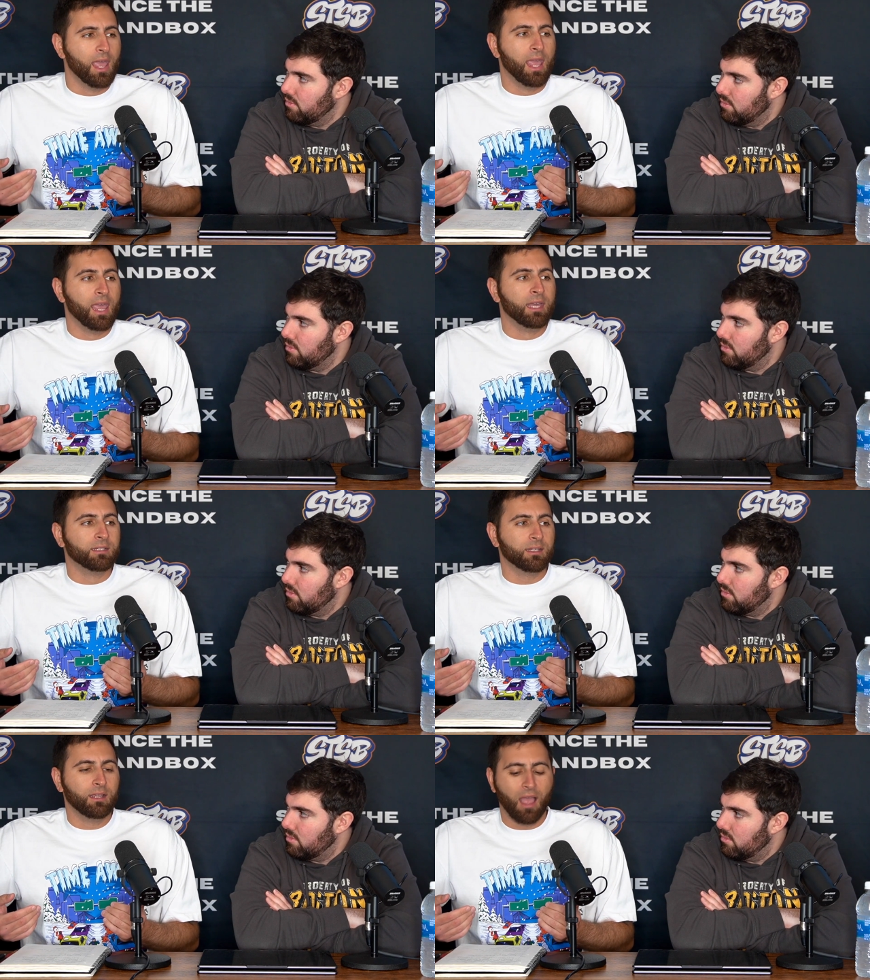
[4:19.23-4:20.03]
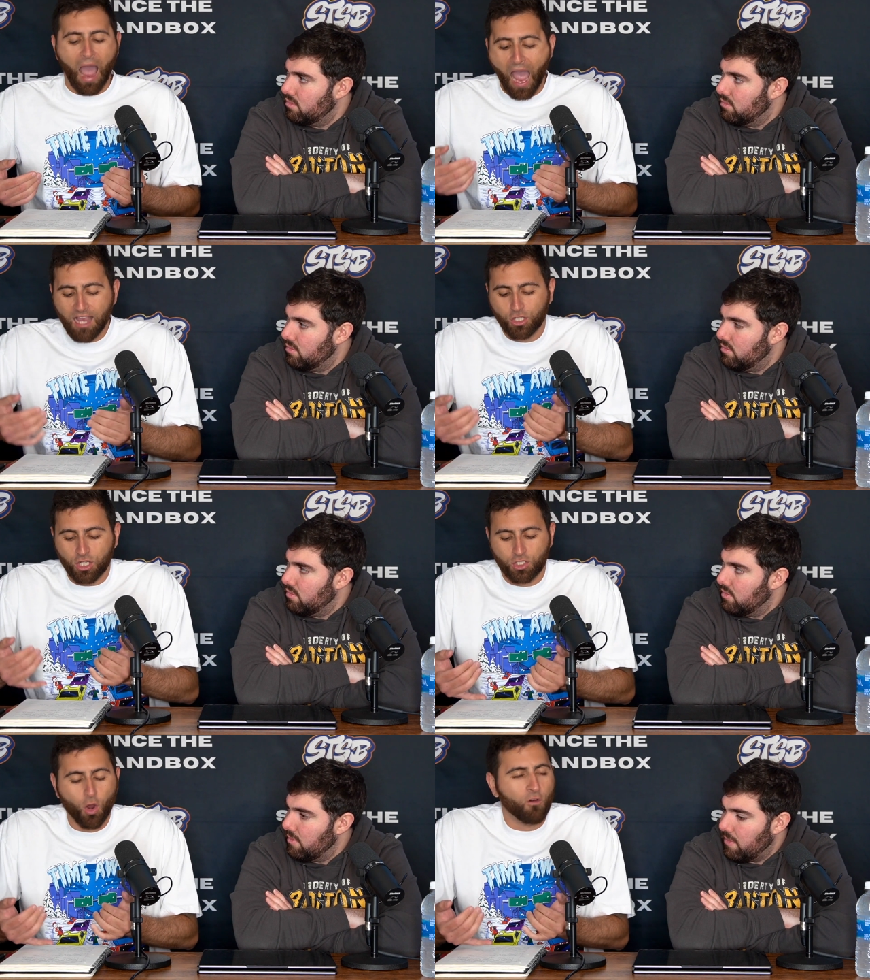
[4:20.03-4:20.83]
Speaker 1: And I
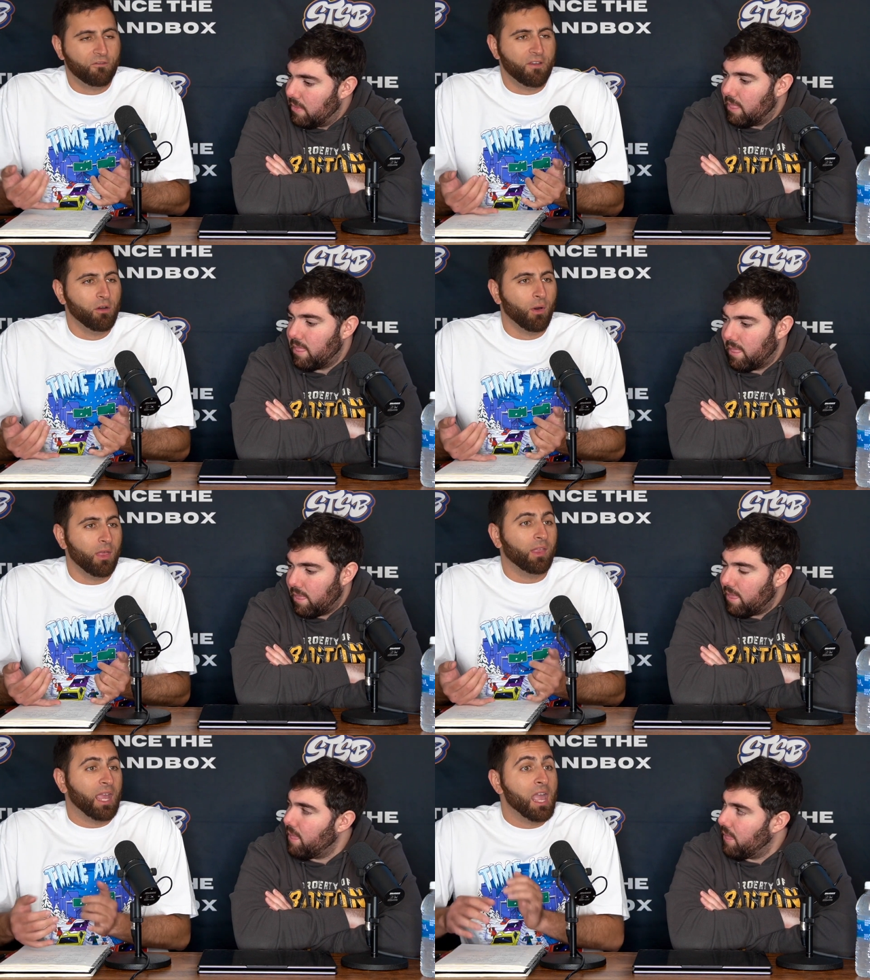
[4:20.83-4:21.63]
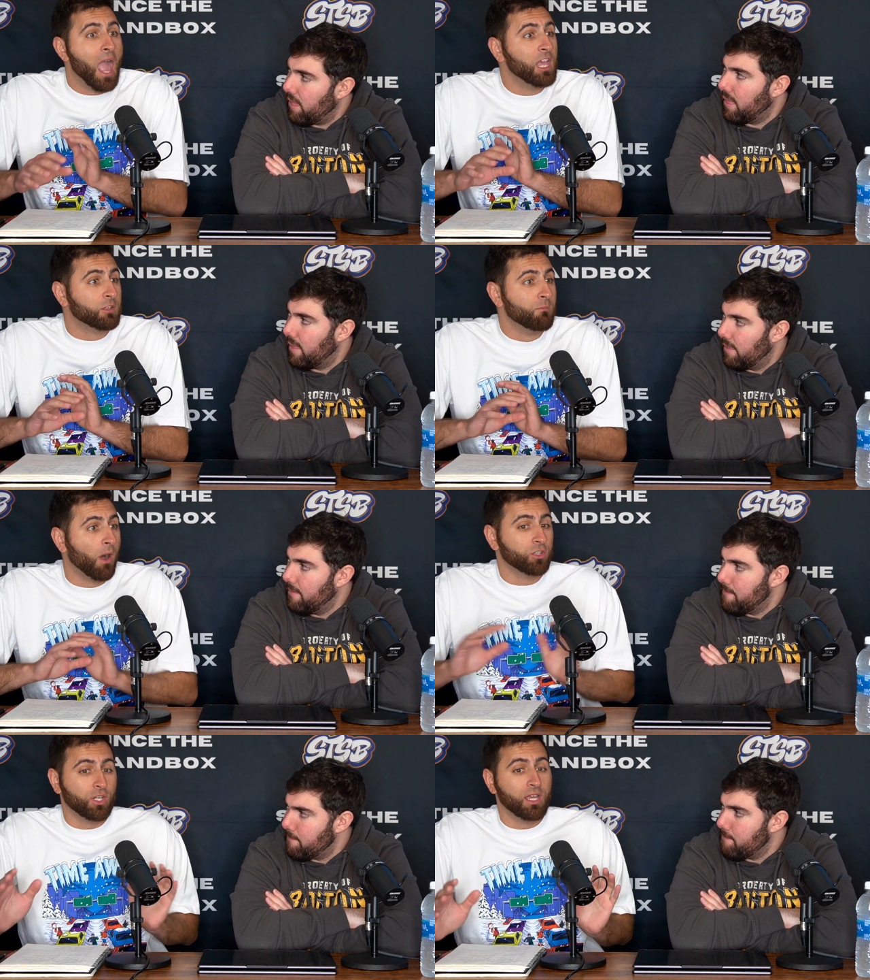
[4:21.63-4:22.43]
just don't feel like as
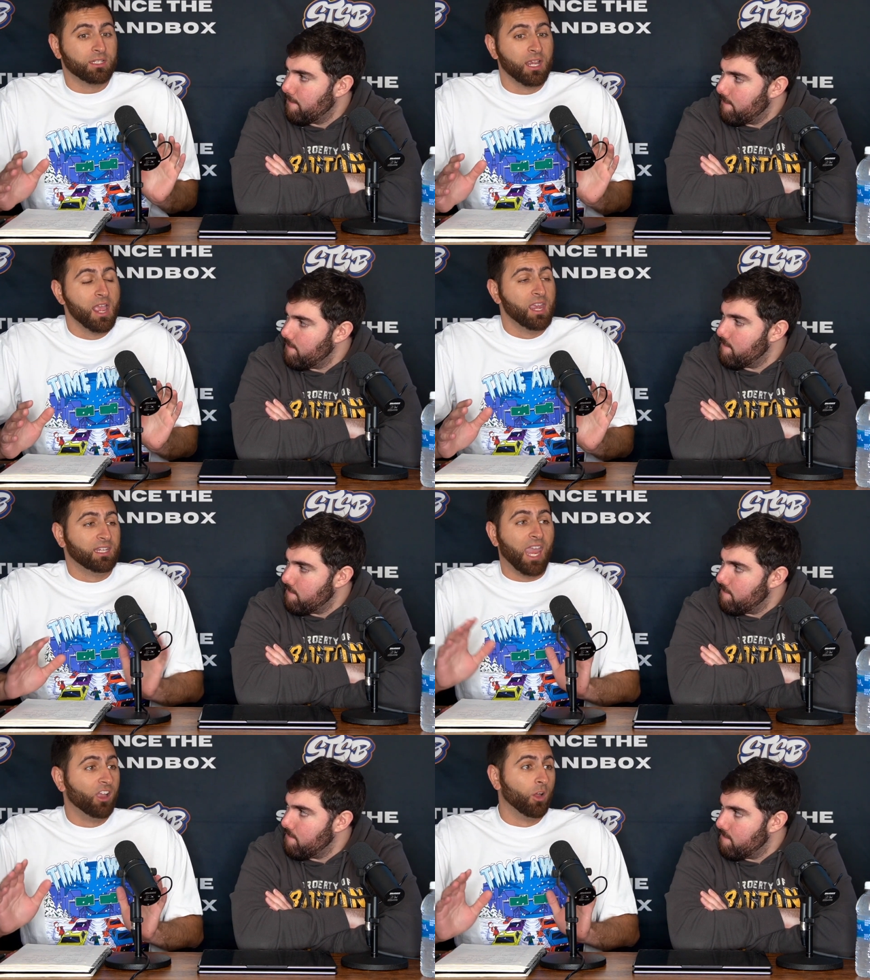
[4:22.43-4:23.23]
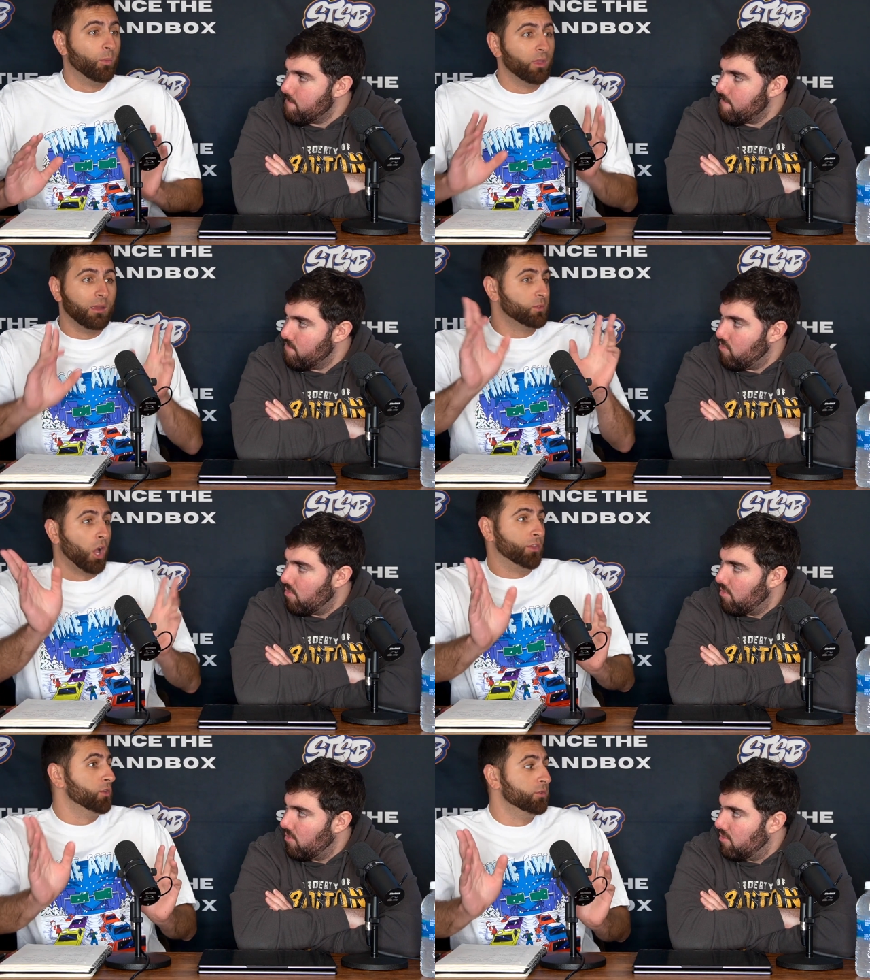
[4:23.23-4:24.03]
much as Caleb Williams,
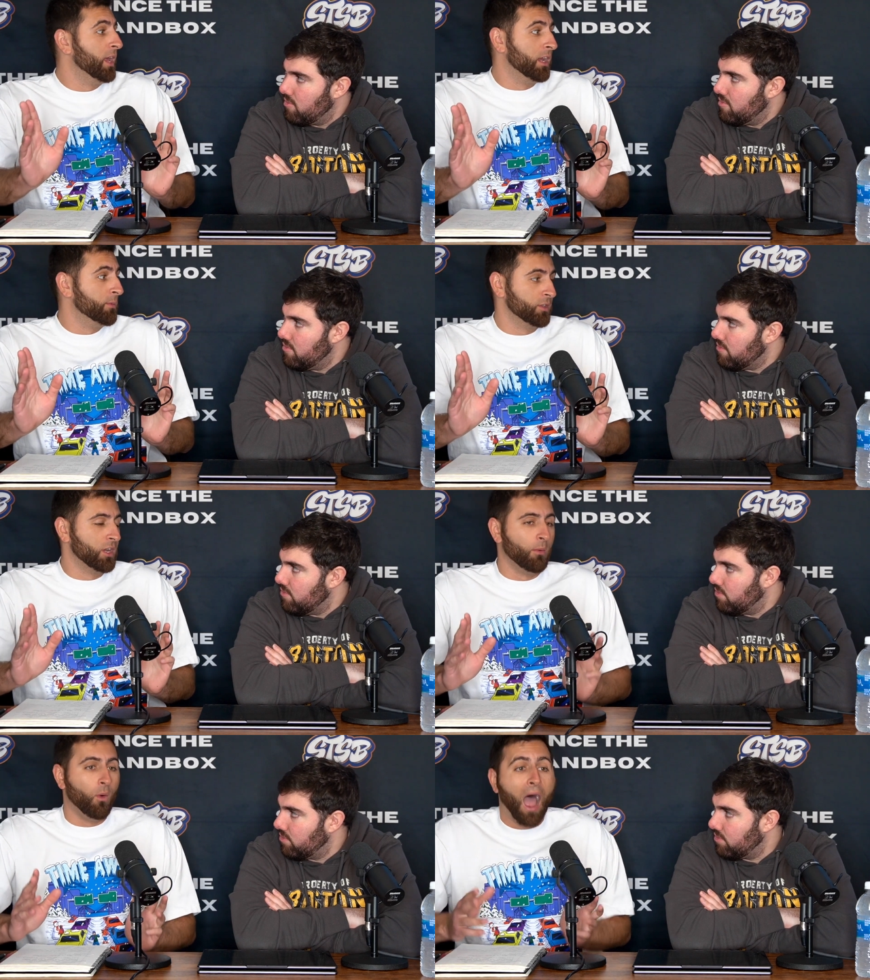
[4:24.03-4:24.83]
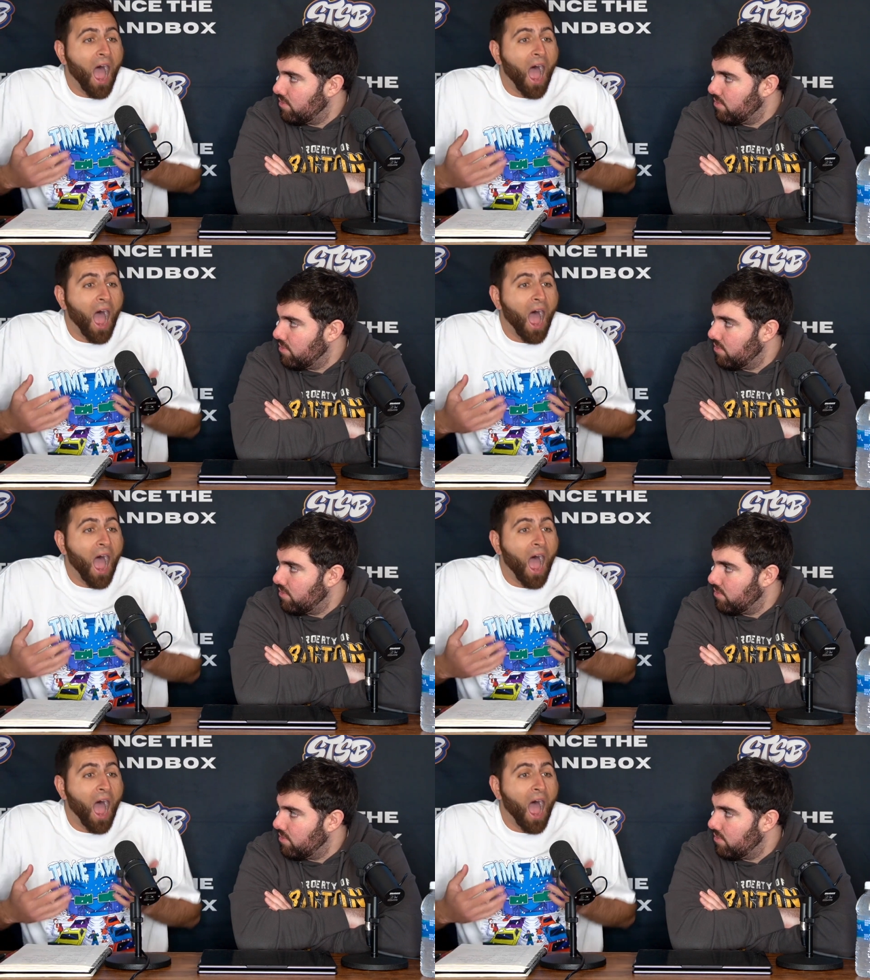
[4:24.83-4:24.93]
all oh, the unanimous number one.